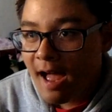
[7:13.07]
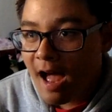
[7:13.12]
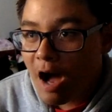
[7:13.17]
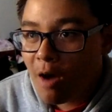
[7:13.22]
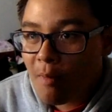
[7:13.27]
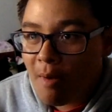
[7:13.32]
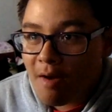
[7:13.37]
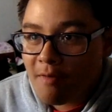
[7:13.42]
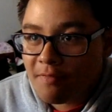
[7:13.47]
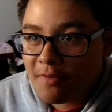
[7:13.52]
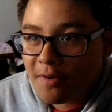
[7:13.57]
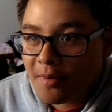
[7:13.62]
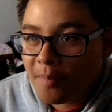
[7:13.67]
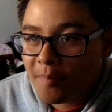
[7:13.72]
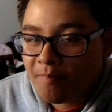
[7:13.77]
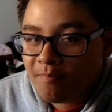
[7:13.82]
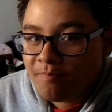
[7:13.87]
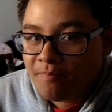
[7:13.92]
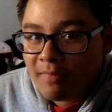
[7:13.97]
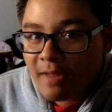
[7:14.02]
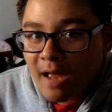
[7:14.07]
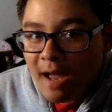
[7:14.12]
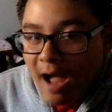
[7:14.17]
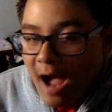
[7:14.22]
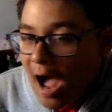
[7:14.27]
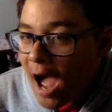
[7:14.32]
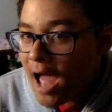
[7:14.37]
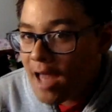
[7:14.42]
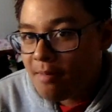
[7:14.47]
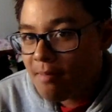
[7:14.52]
However,
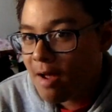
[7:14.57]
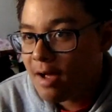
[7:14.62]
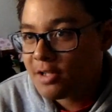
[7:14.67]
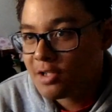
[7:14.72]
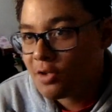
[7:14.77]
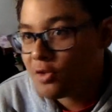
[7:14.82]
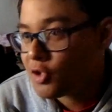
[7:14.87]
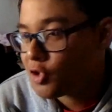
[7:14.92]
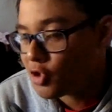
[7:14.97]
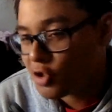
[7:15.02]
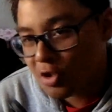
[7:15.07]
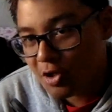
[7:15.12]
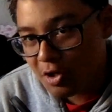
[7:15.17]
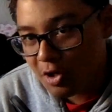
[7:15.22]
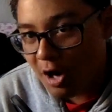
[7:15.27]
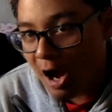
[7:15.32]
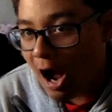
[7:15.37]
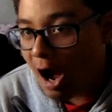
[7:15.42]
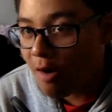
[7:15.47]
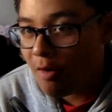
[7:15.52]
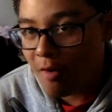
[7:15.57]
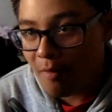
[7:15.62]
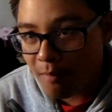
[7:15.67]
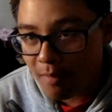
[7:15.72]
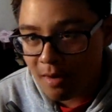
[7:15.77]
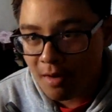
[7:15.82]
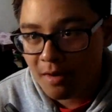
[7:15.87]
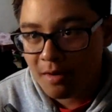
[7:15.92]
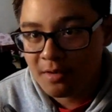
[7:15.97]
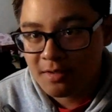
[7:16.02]
I'm not too sure how it
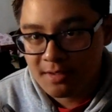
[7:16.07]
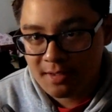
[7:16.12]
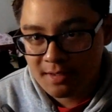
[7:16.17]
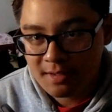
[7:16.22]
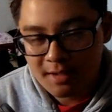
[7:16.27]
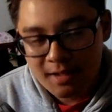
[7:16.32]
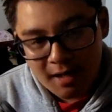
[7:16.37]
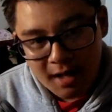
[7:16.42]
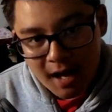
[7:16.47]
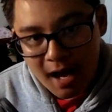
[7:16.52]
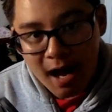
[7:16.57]
works.